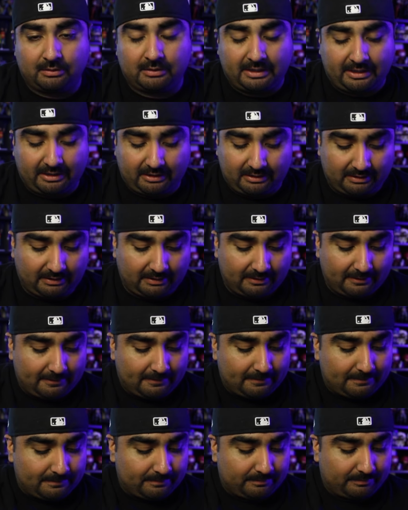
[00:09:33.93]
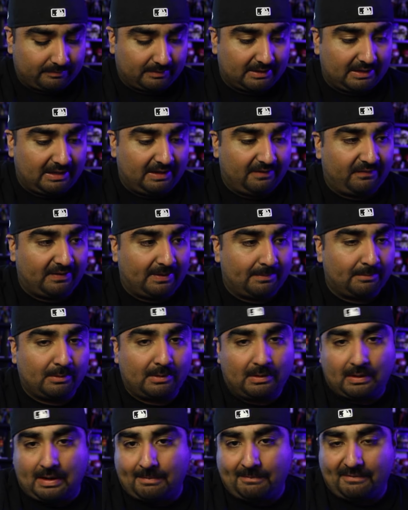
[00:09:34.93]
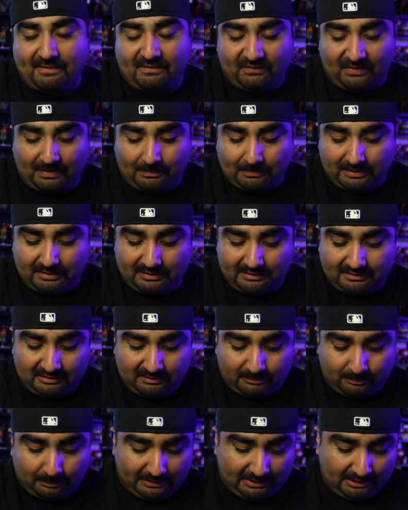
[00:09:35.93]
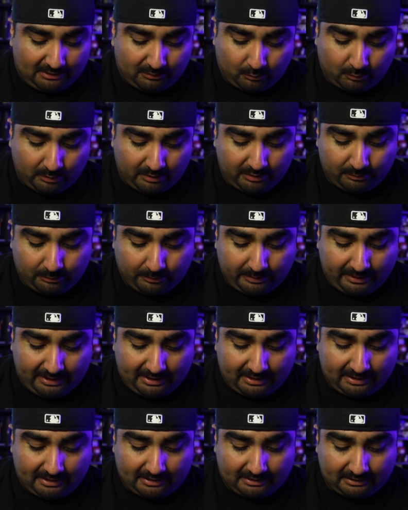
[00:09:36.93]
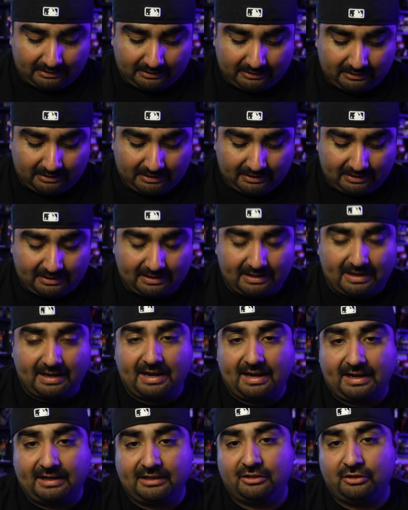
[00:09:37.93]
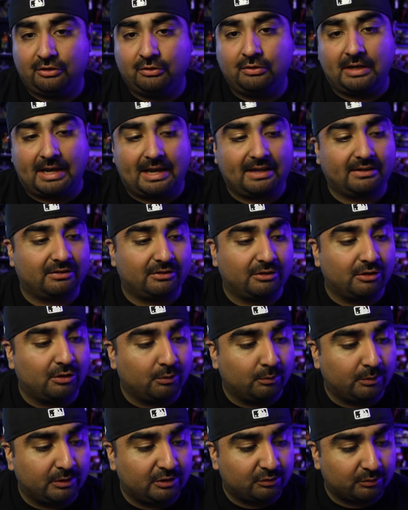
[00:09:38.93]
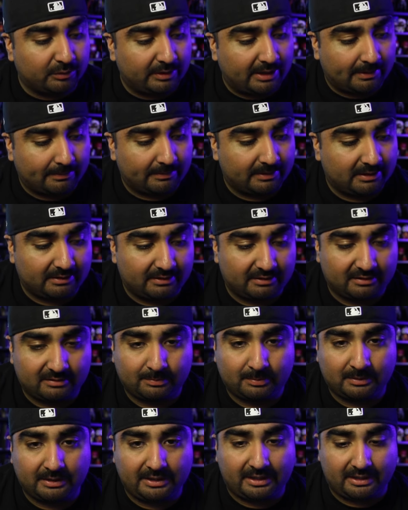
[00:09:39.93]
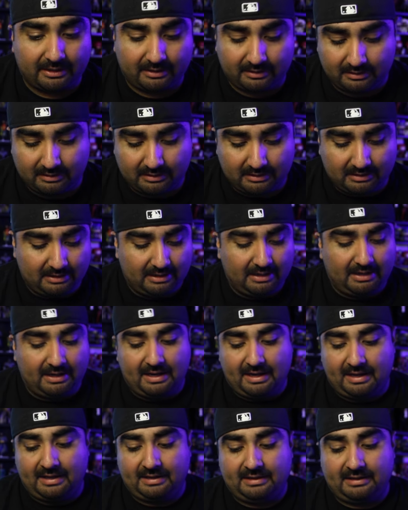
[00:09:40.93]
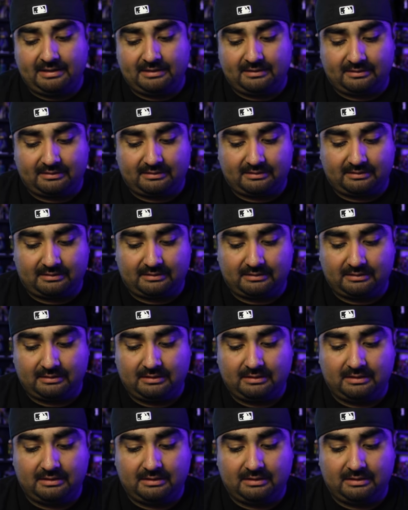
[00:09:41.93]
Like, if I'm gonna display it one way, you guys know which way I'm gonna display it, and it's